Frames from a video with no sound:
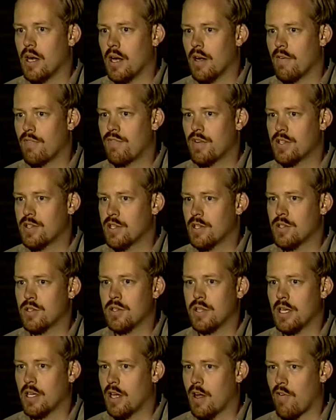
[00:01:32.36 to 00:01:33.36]
fits into
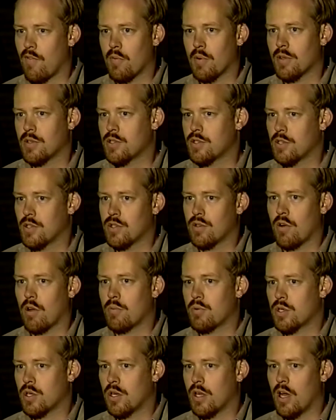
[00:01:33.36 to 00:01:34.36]
the government's
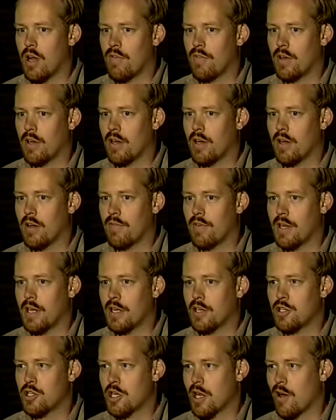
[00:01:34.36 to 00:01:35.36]
description of
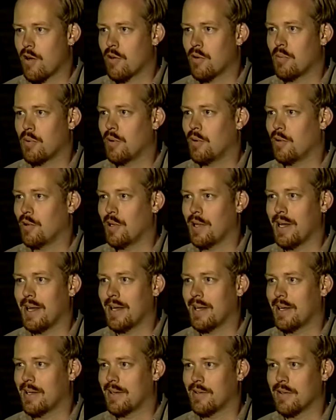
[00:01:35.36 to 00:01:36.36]
a charitable
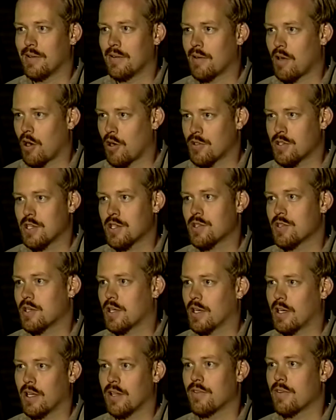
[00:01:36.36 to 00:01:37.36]
and
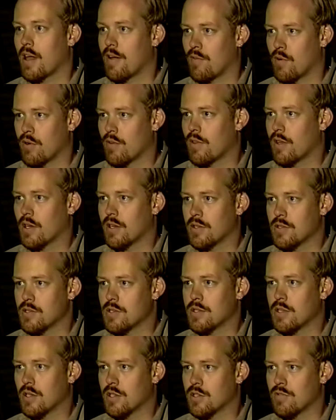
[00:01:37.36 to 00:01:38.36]
artistic endeavor that
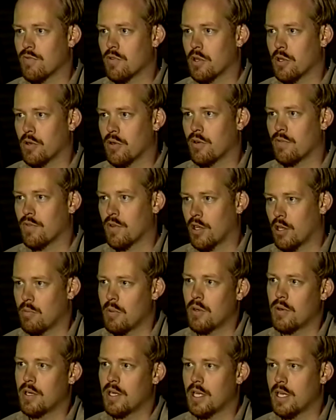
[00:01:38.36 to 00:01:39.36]
is for the good of the
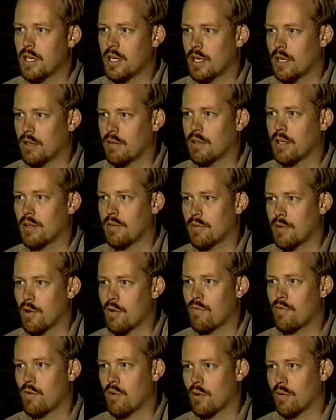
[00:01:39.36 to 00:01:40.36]
community and
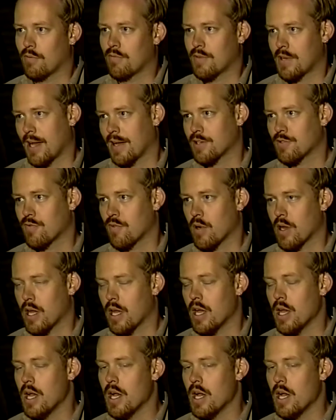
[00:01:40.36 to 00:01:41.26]
therefore tax-free.